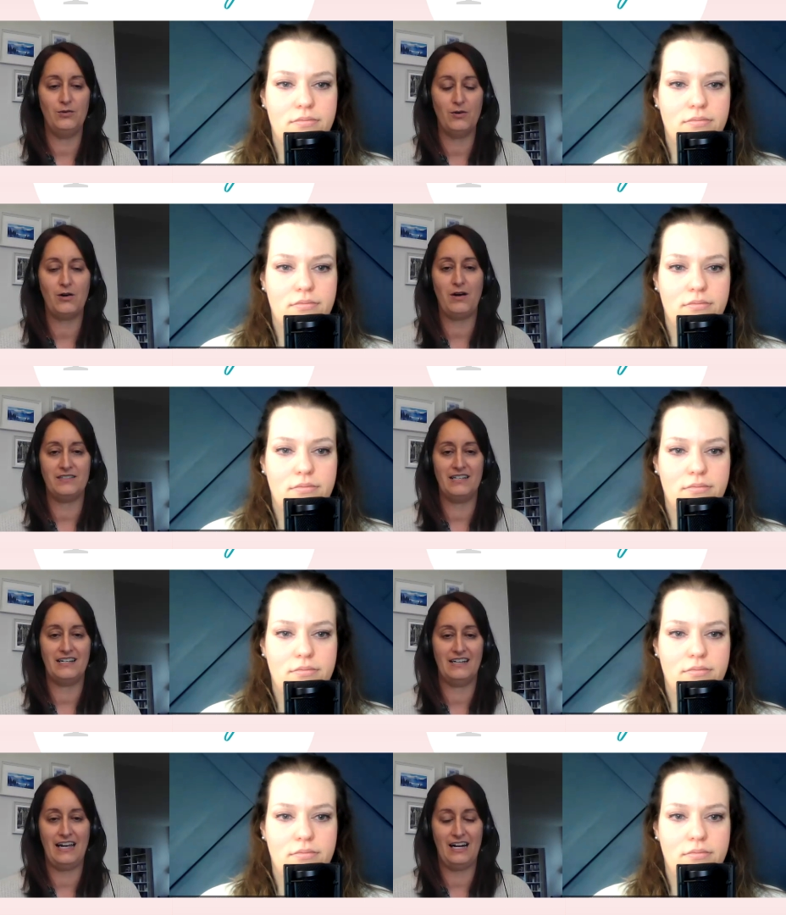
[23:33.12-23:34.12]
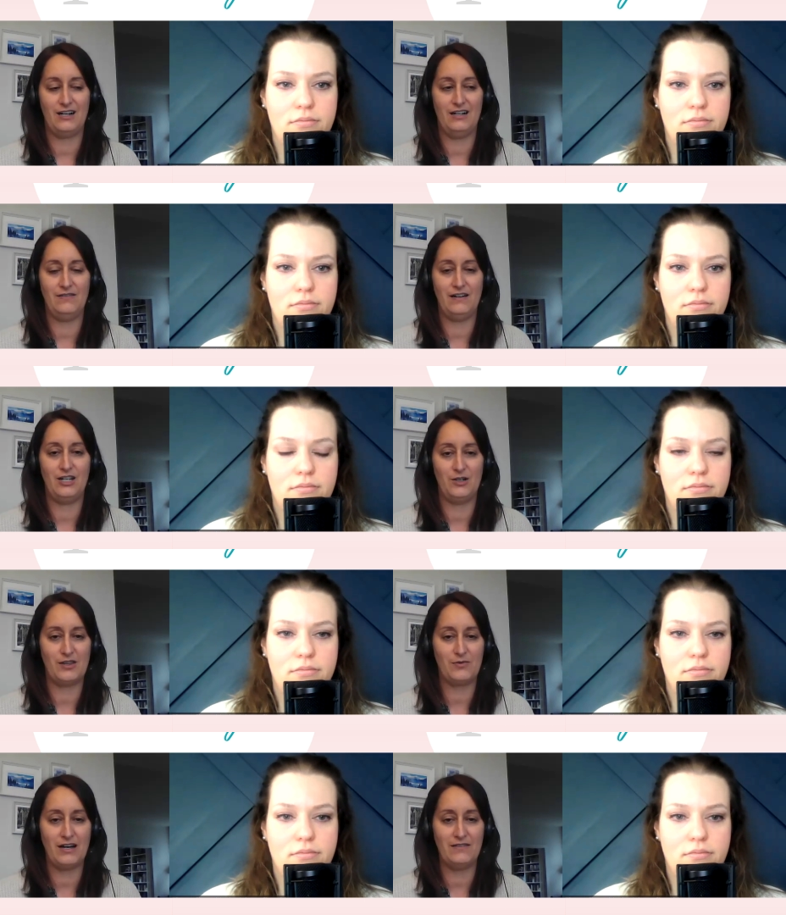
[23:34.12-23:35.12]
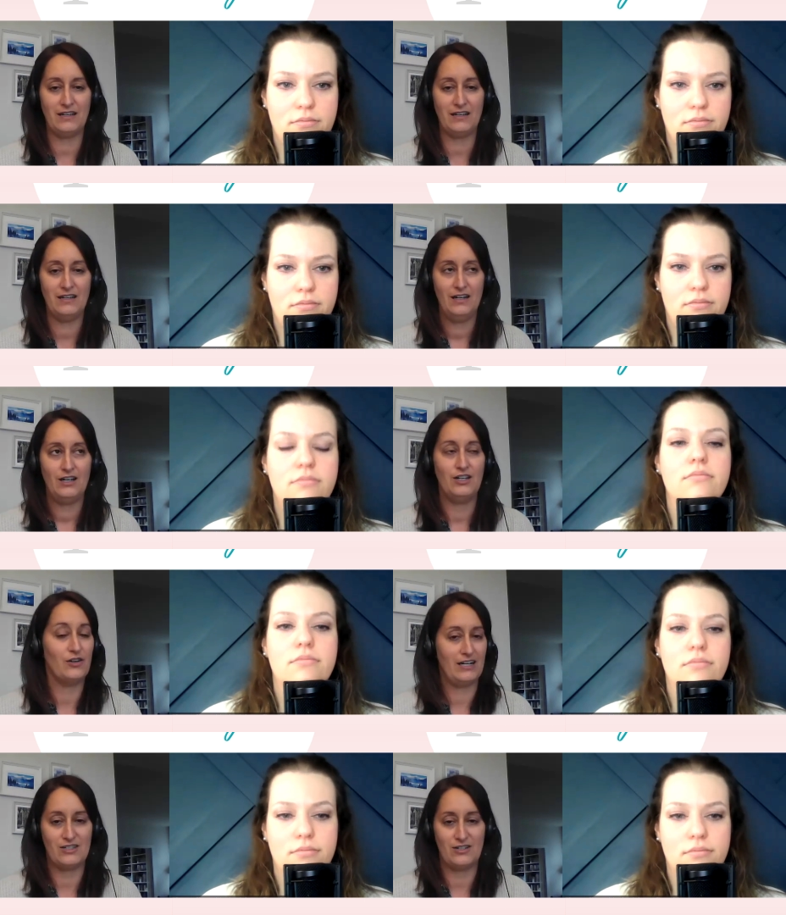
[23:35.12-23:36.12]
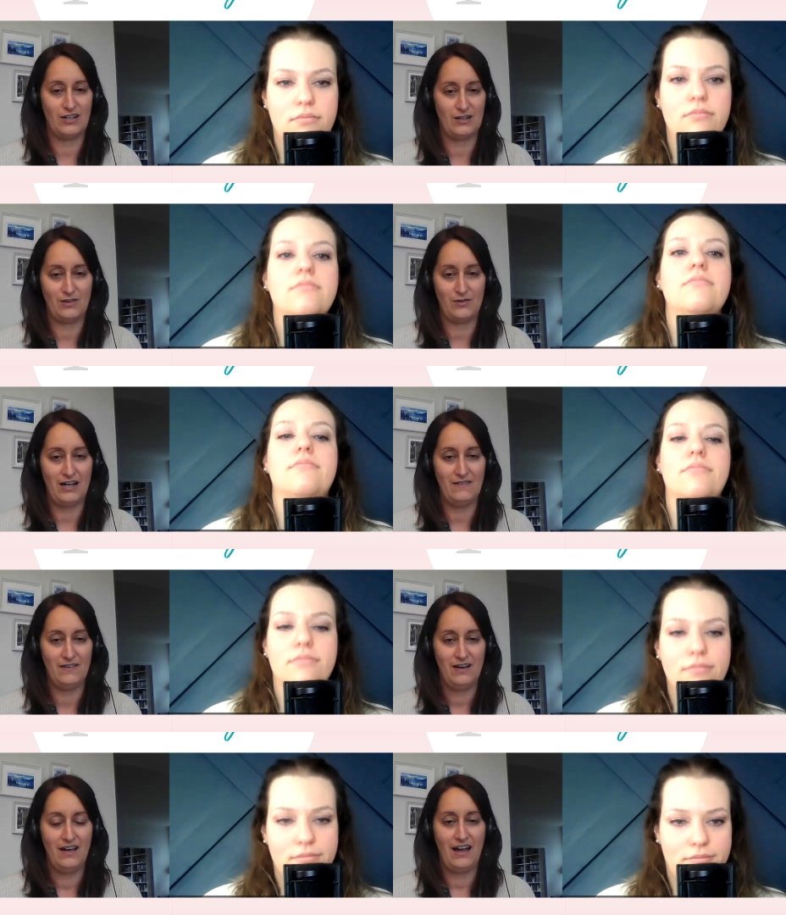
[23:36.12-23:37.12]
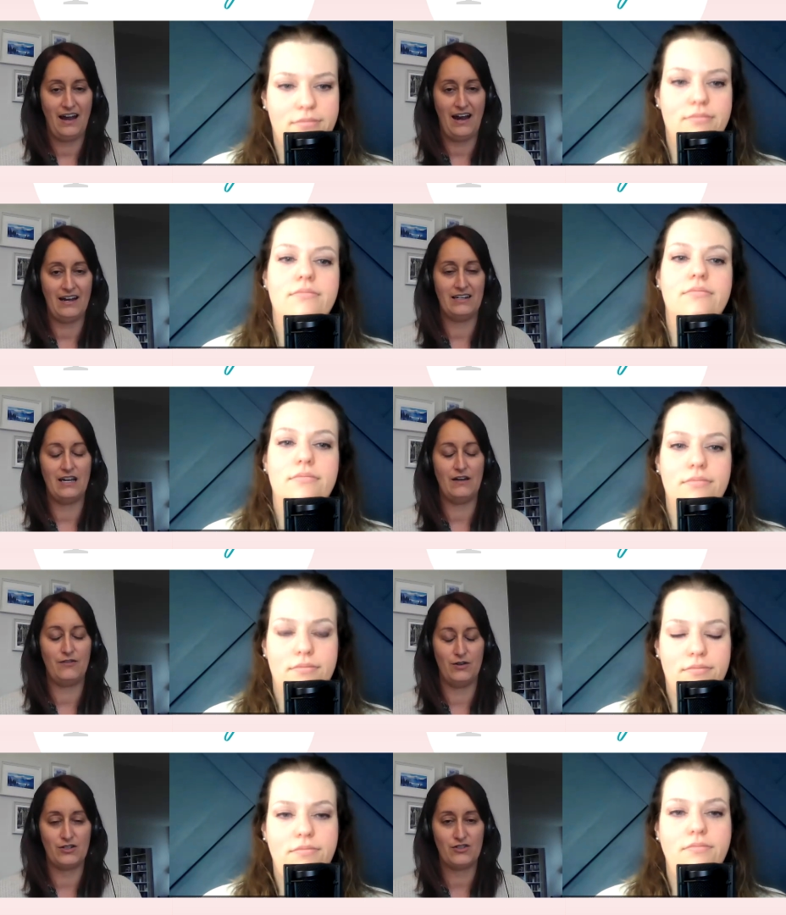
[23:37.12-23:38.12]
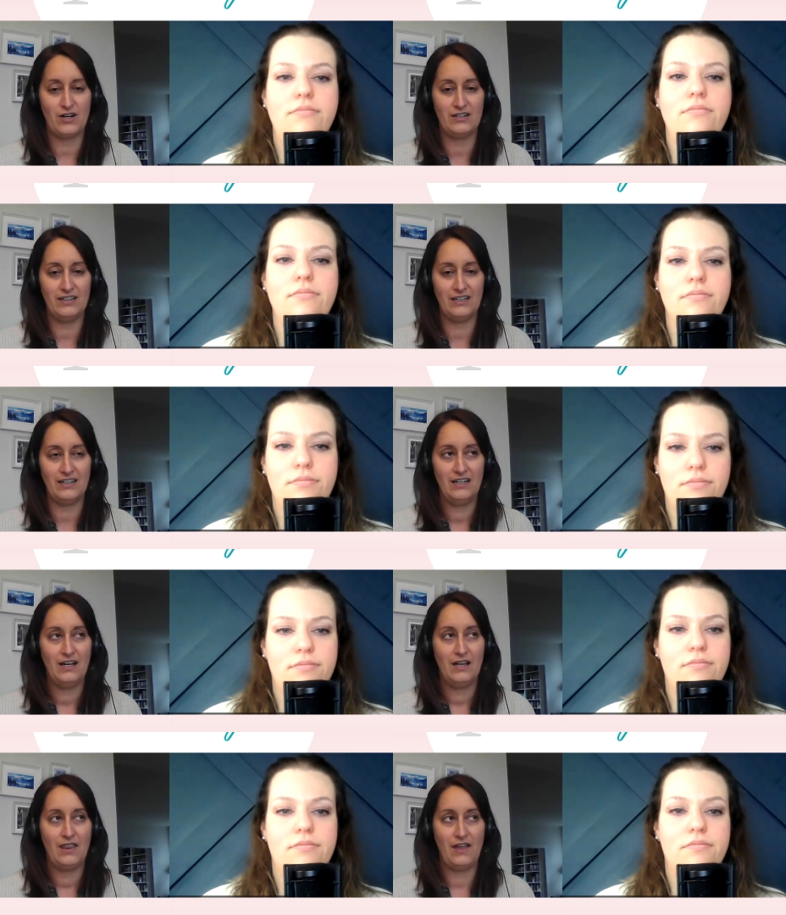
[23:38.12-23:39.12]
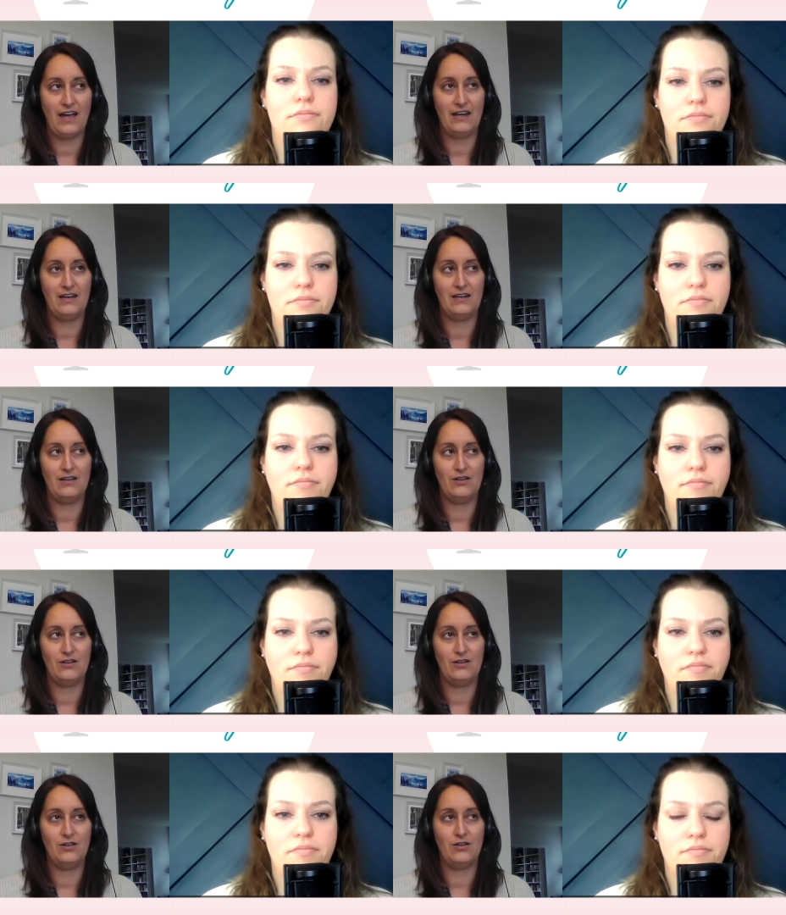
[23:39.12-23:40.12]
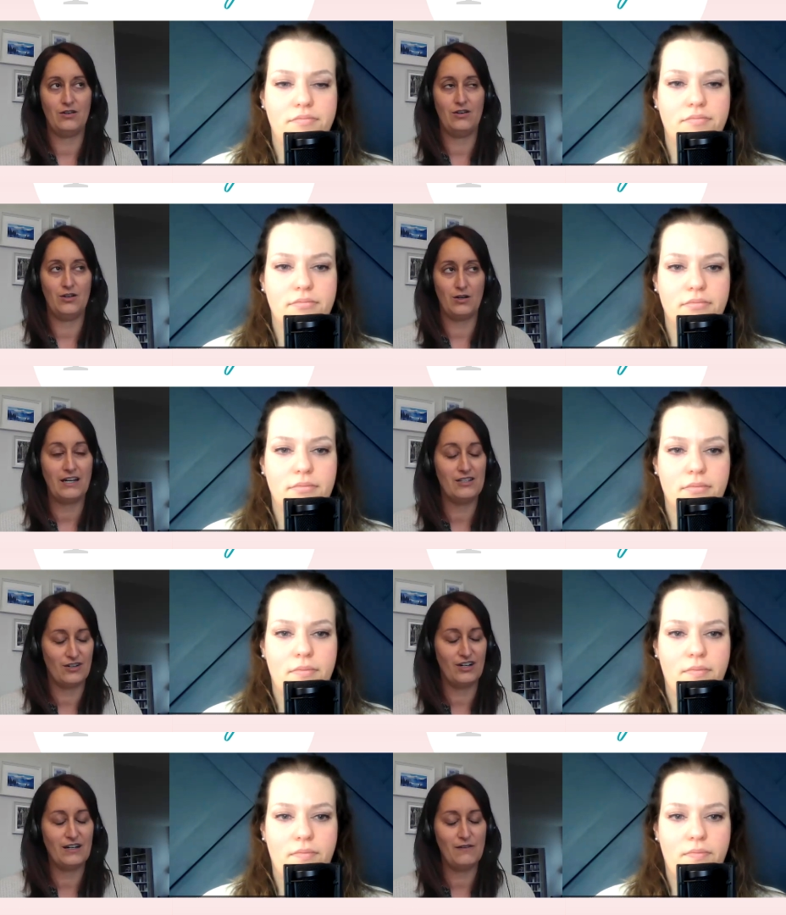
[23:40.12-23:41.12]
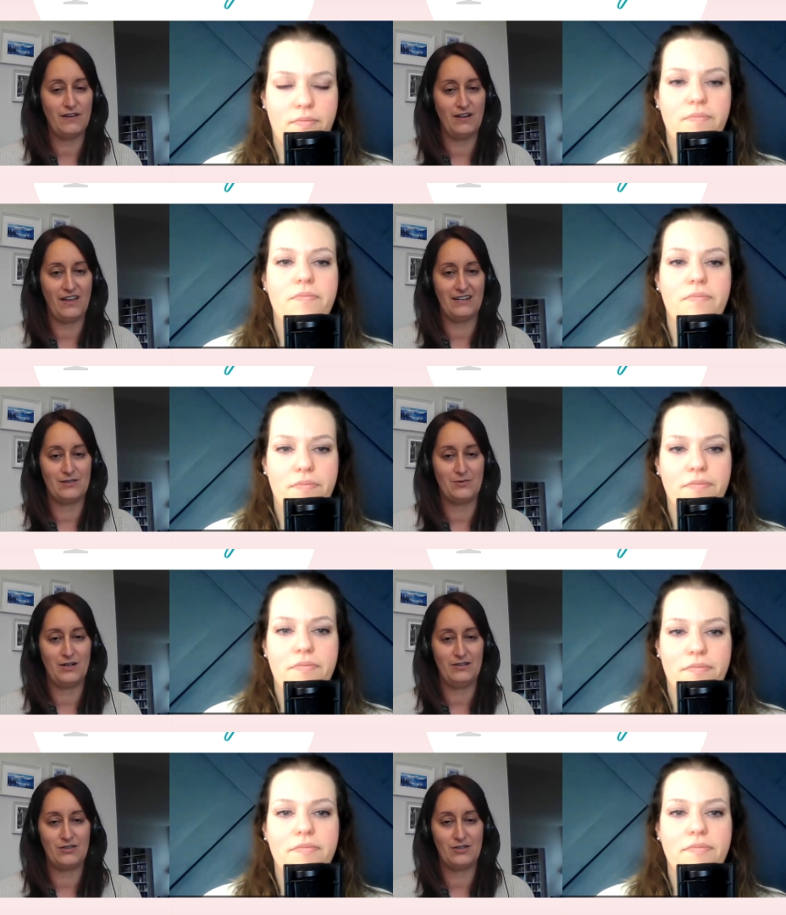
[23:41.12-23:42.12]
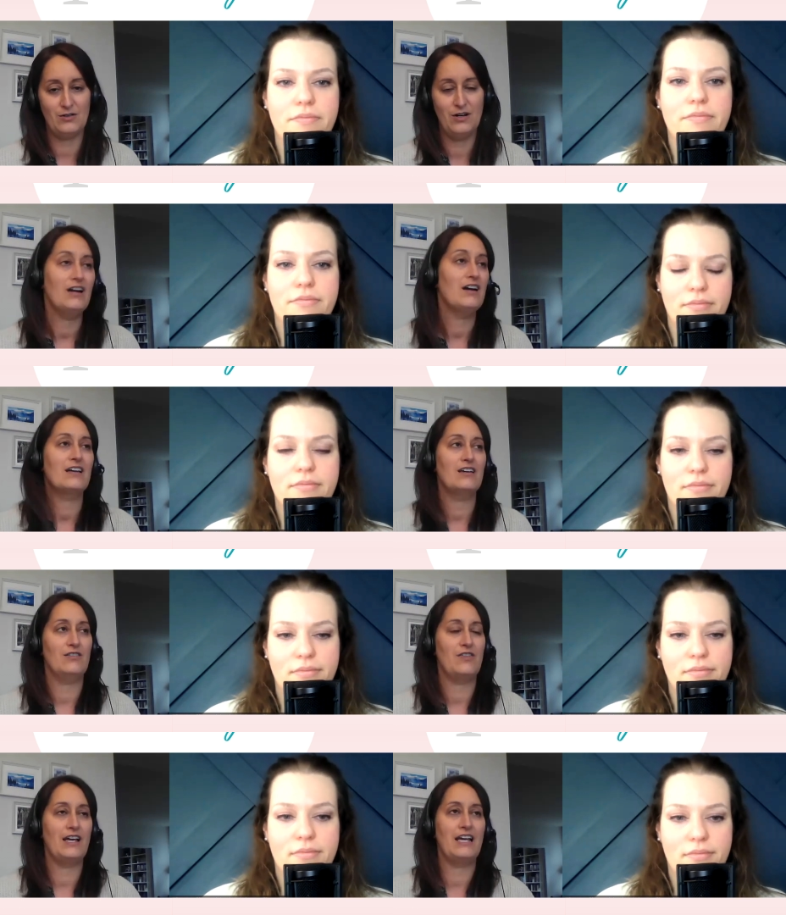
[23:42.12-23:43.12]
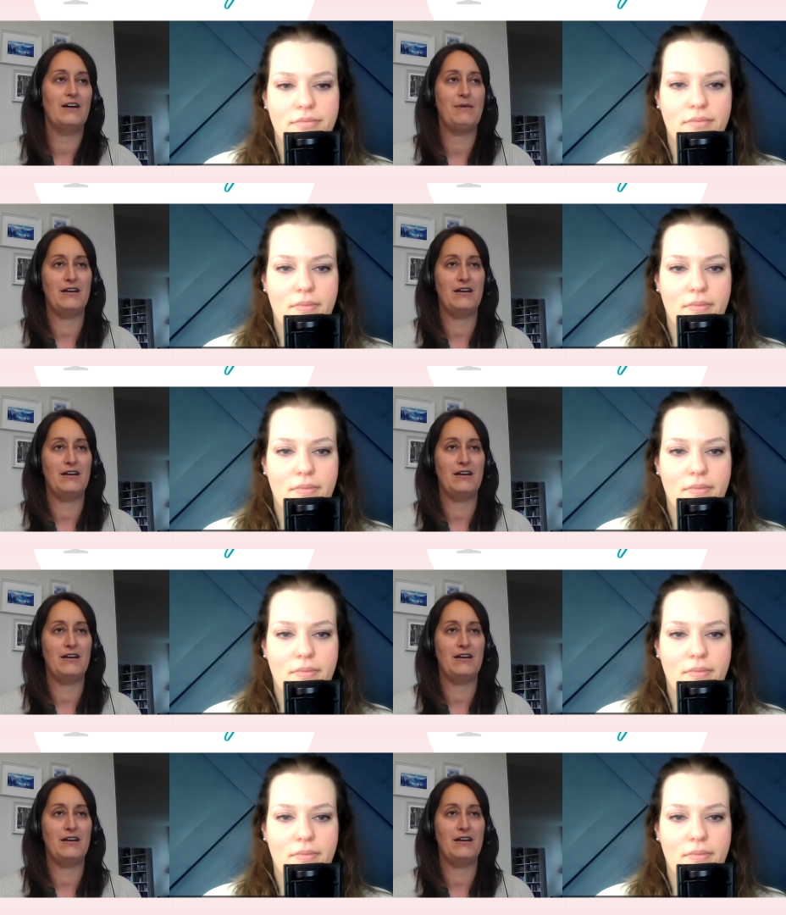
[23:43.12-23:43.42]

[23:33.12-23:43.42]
Speaker 1: you are well taken care of and you are thriving, your kids are going to thrive. And if you're struggling, then your kids are going to feel that as well. So thinking